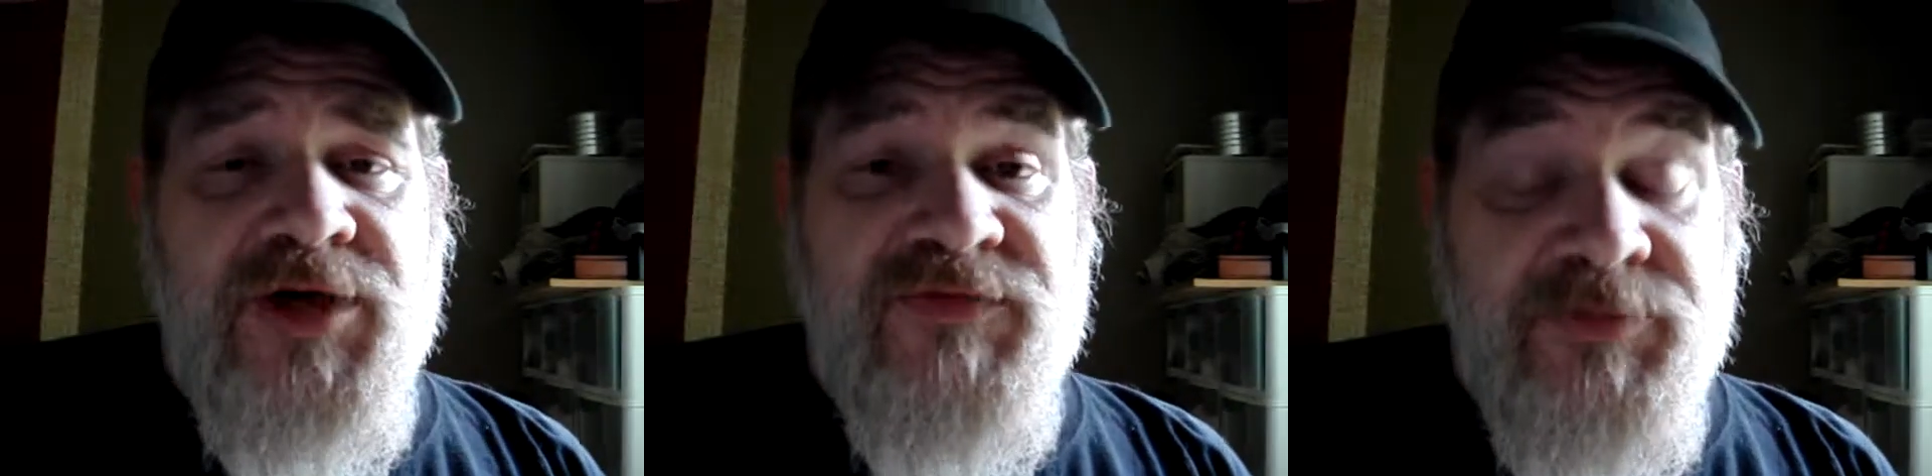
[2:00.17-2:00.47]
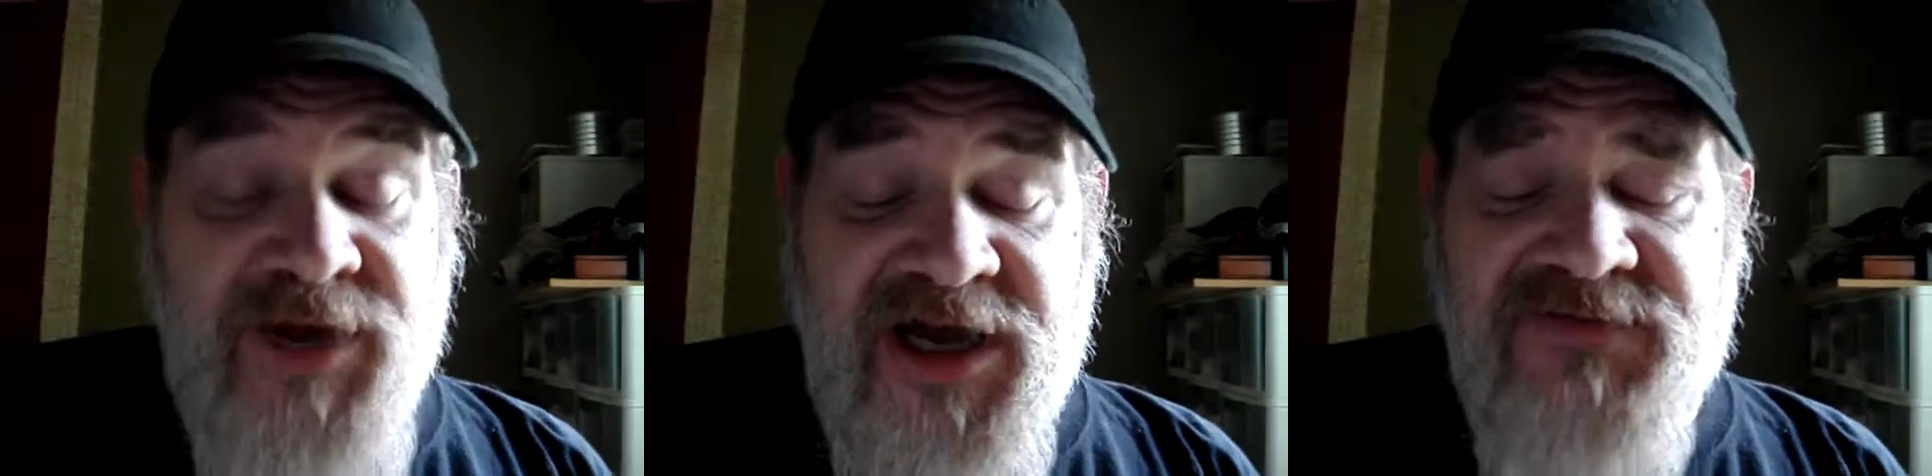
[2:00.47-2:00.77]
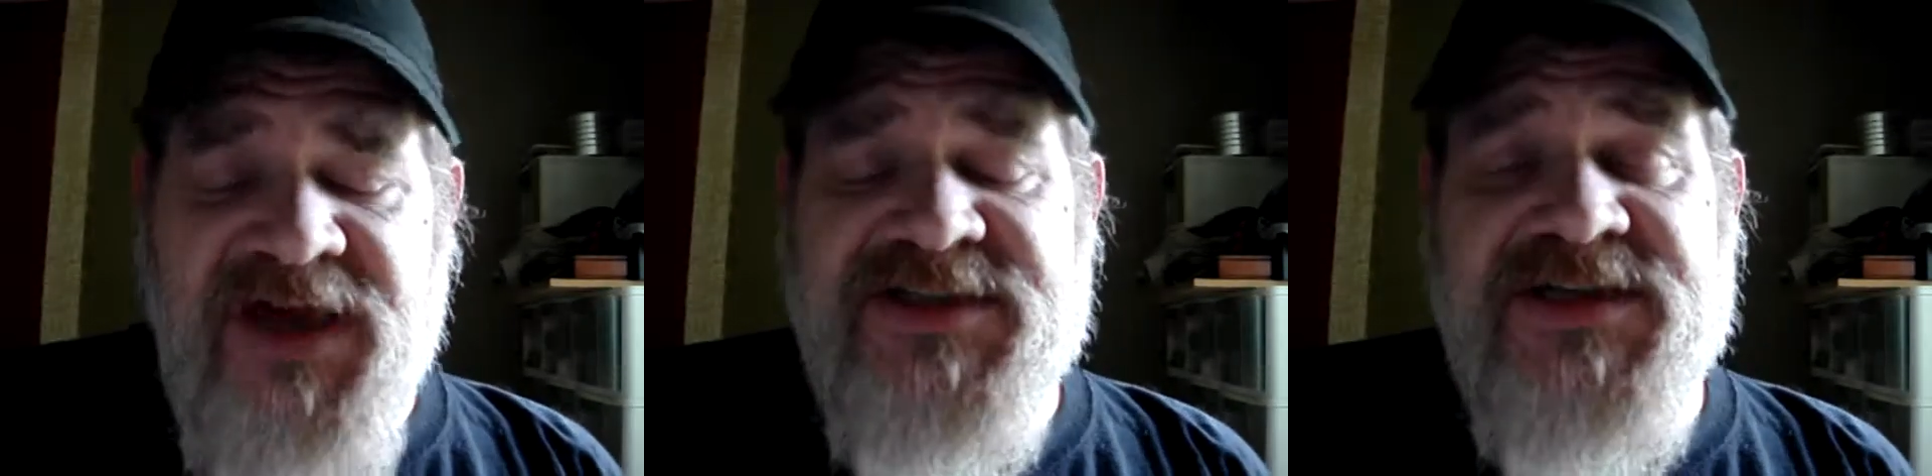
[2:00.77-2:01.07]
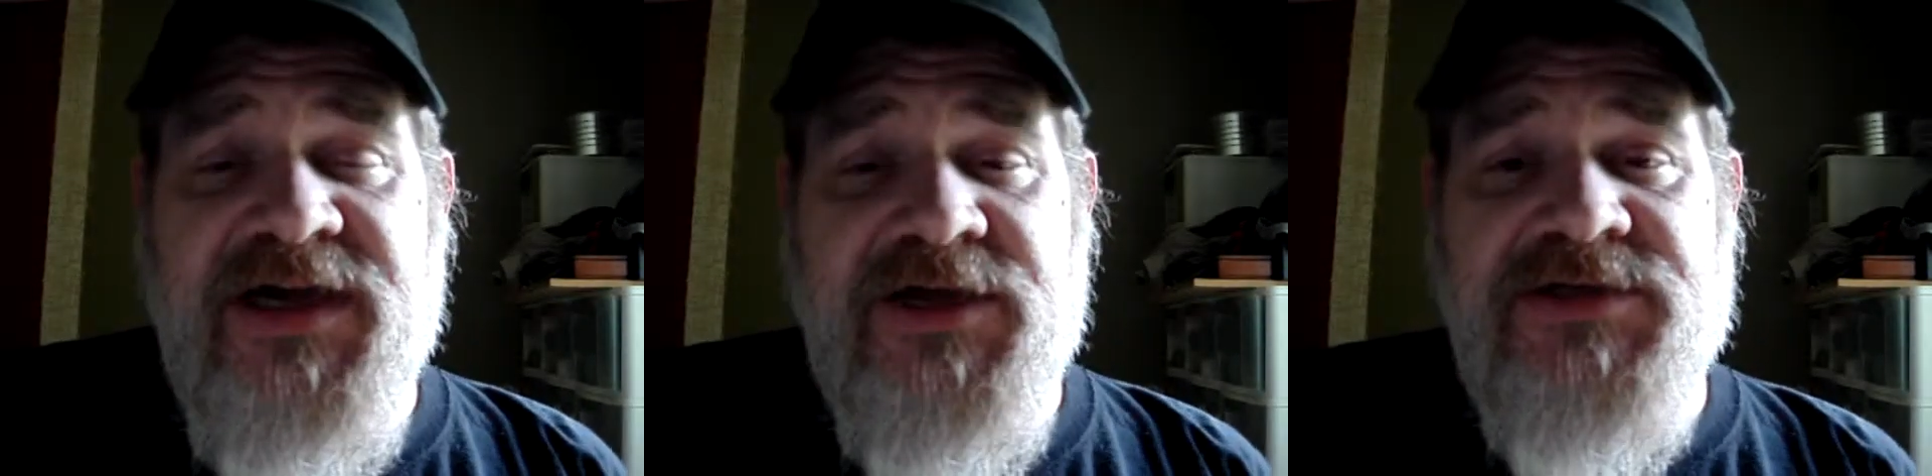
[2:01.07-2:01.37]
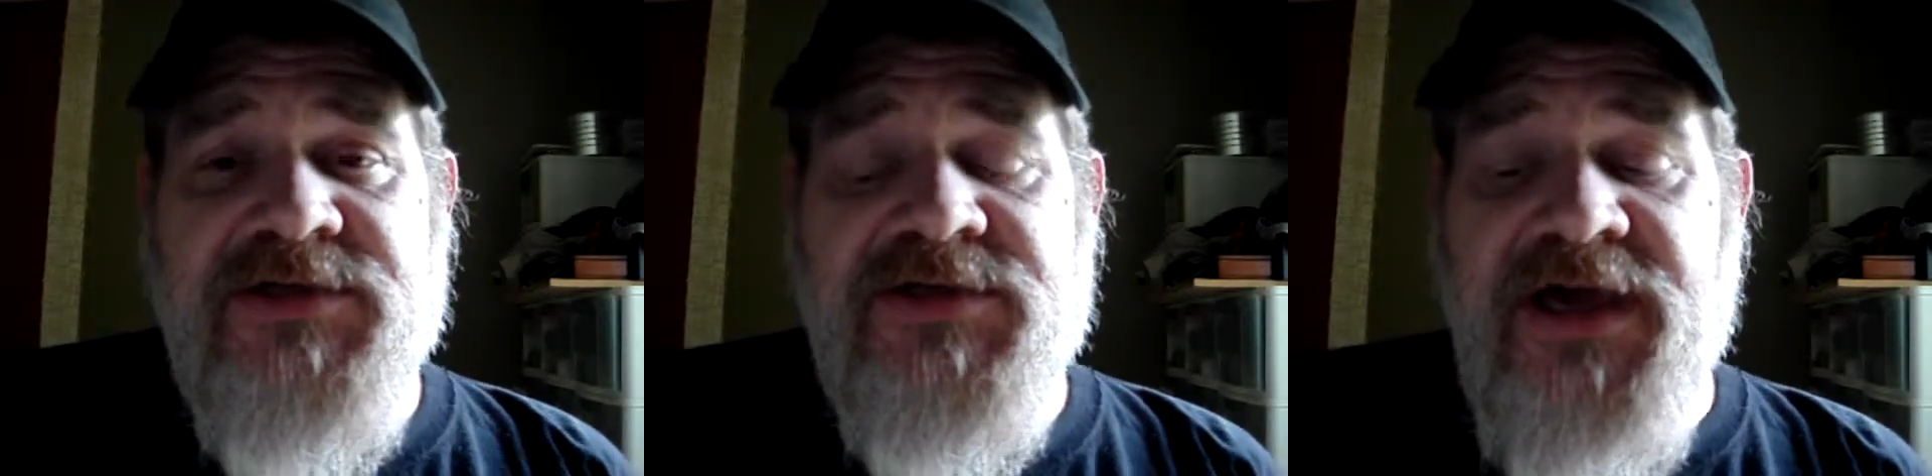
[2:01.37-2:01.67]
even at my advanced
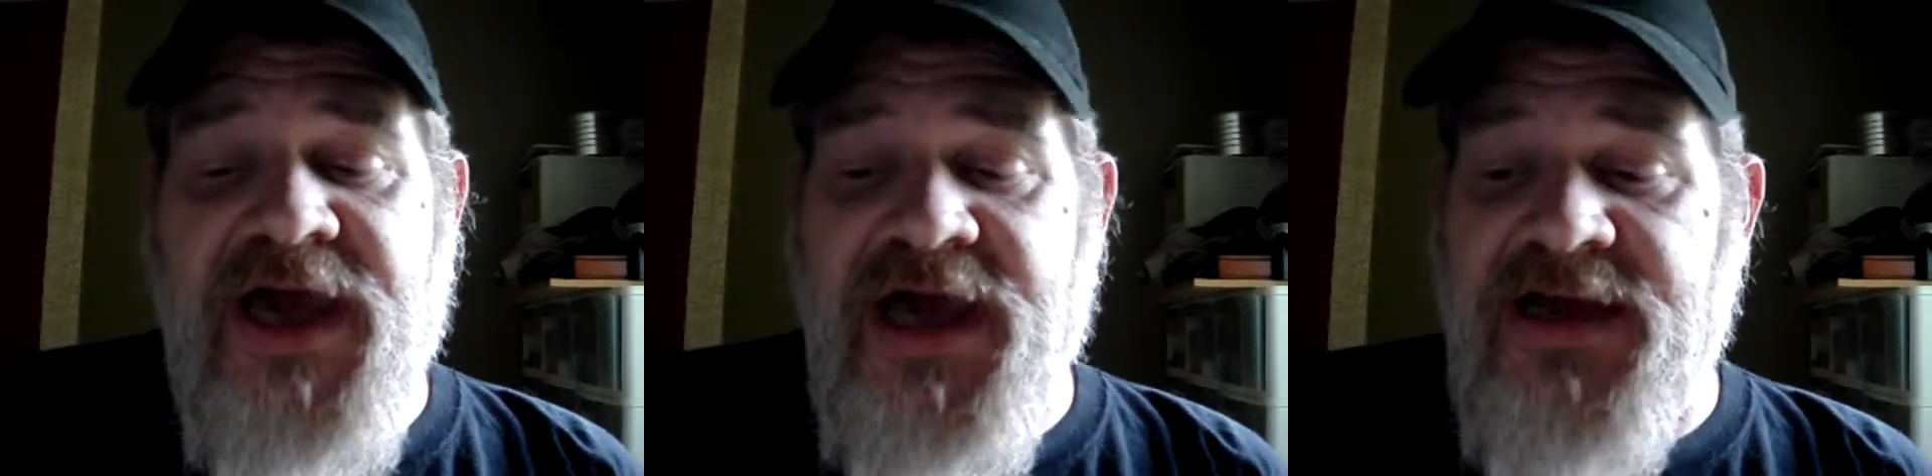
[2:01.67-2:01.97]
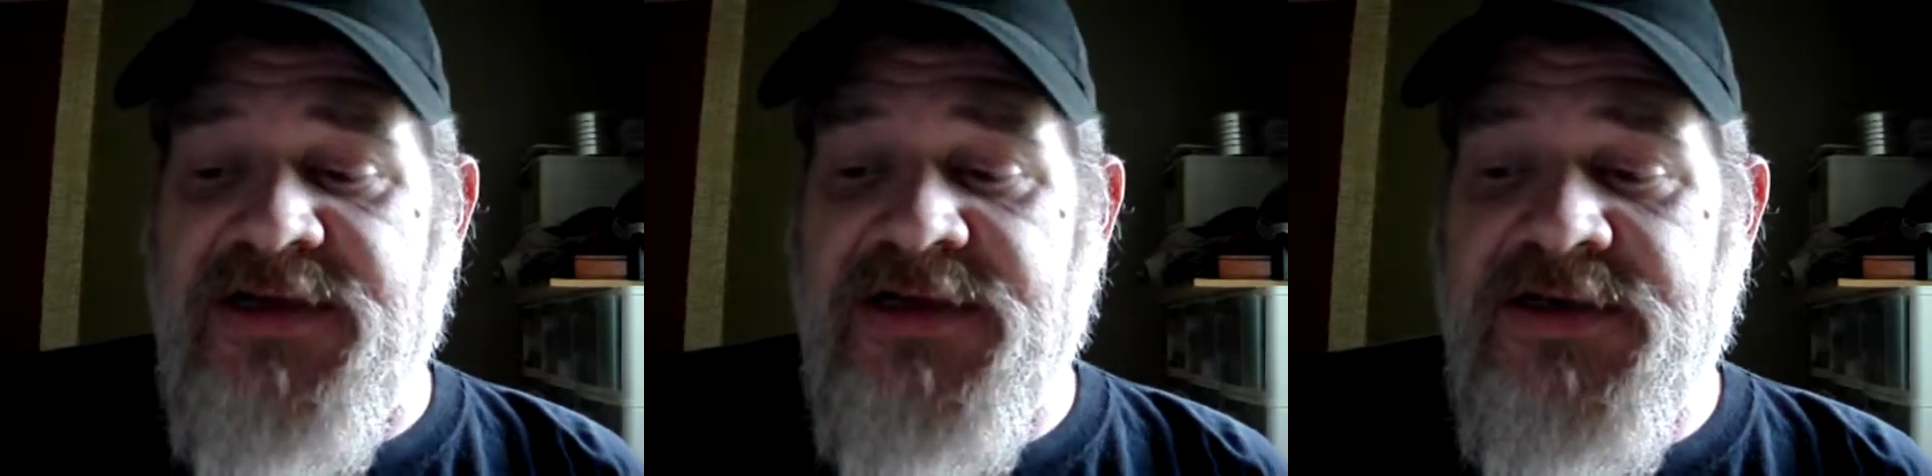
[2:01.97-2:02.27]
age, and